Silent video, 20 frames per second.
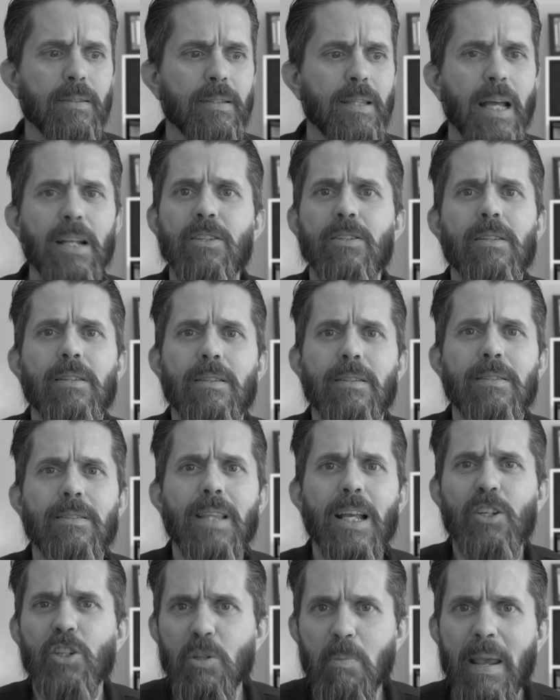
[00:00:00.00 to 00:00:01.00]
That
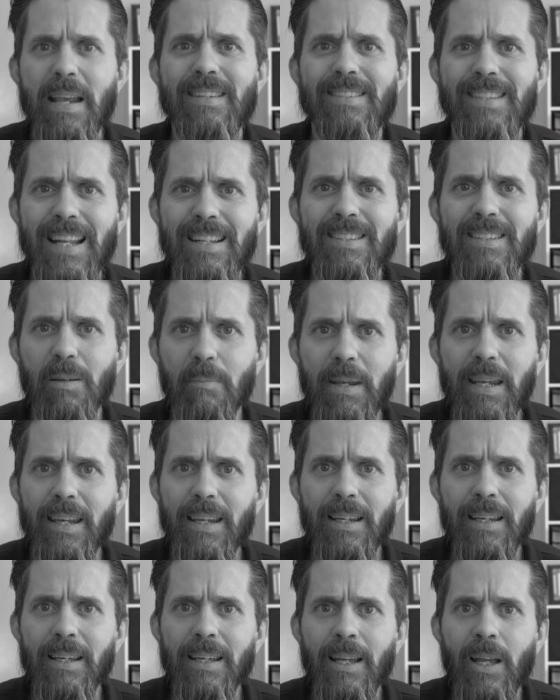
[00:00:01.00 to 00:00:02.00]
that just makes sense to
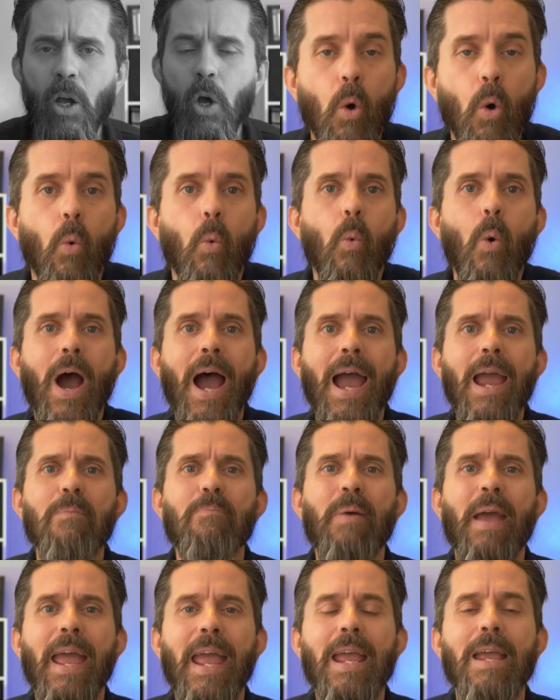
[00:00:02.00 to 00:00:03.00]
me. Why
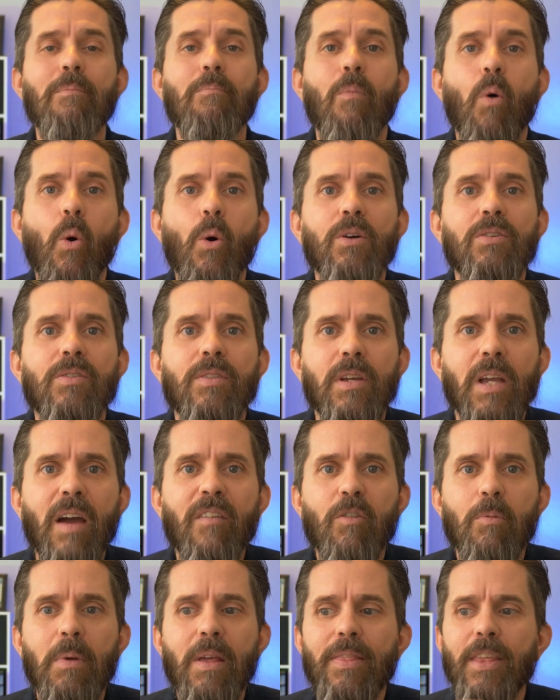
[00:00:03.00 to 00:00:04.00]
pay more to the
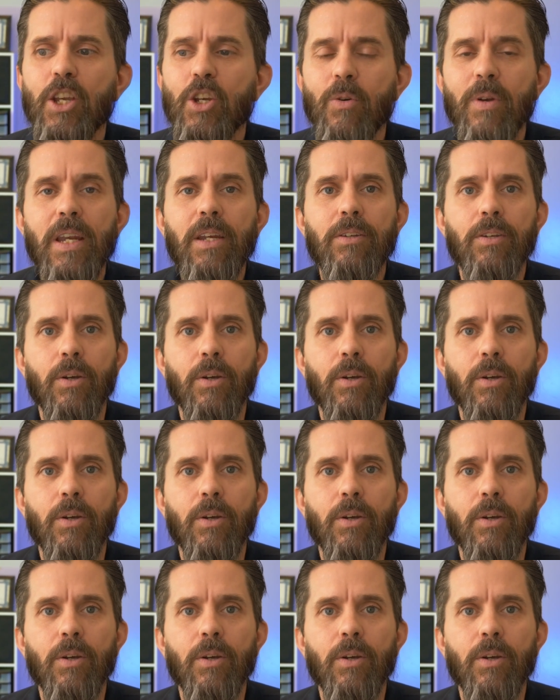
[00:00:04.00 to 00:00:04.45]
government than you need